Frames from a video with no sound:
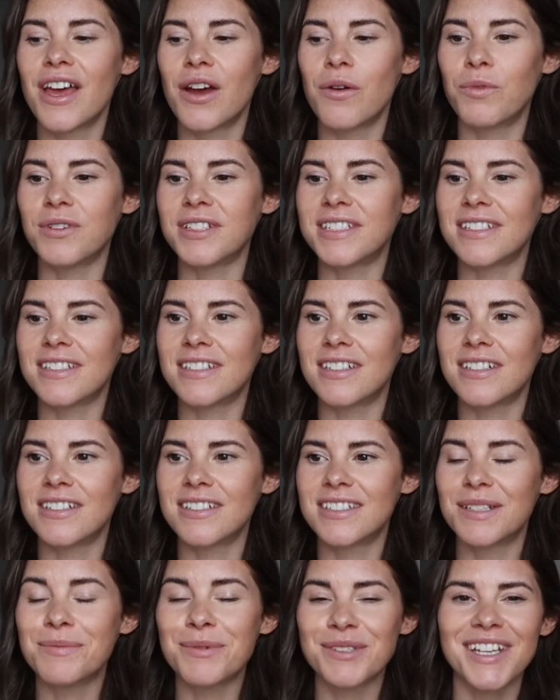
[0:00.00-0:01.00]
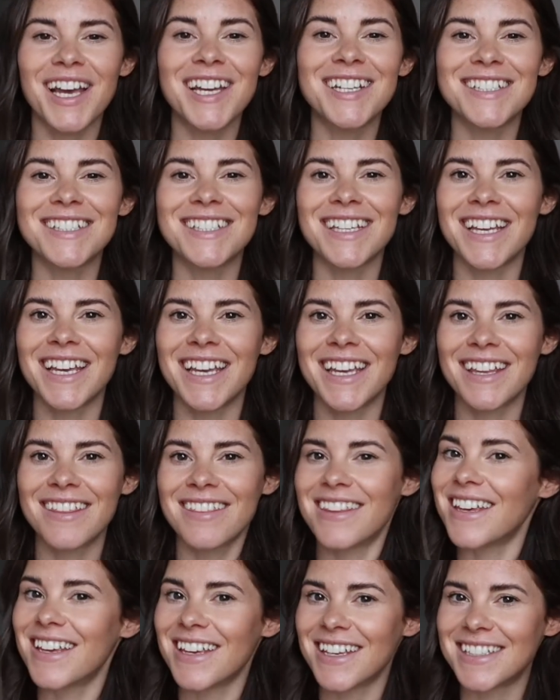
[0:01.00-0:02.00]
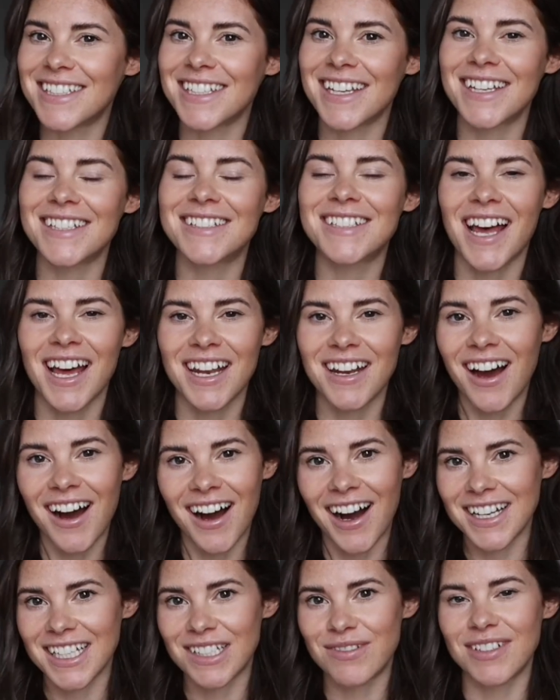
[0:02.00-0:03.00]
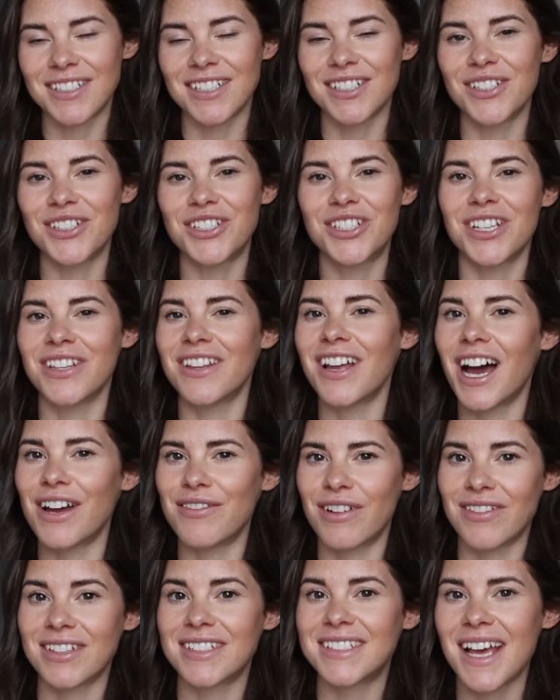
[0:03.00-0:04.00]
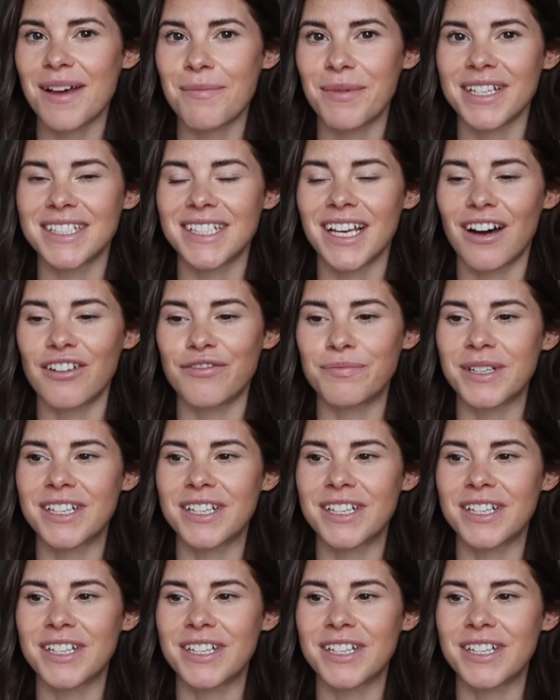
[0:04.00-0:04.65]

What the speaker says: was simultaneously the easiest and hardest resolution that I've ever set myself,